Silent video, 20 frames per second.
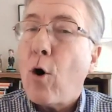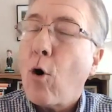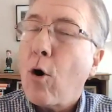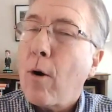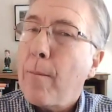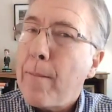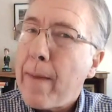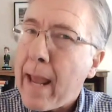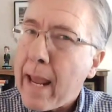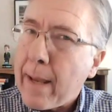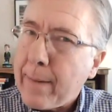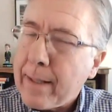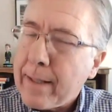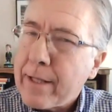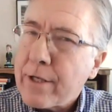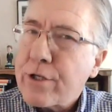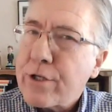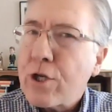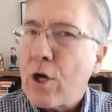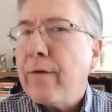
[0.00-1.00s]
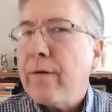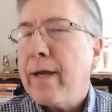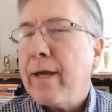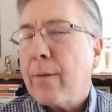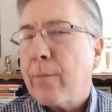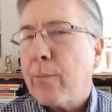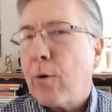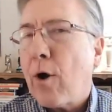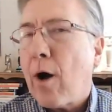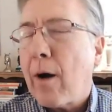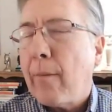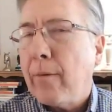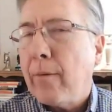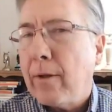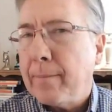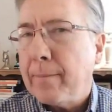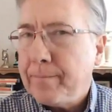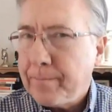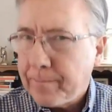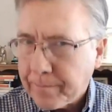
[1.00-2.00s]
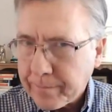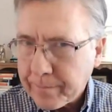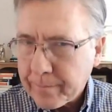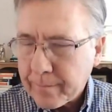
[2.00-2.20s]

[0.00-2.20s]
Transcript: or maybe the Soviet problem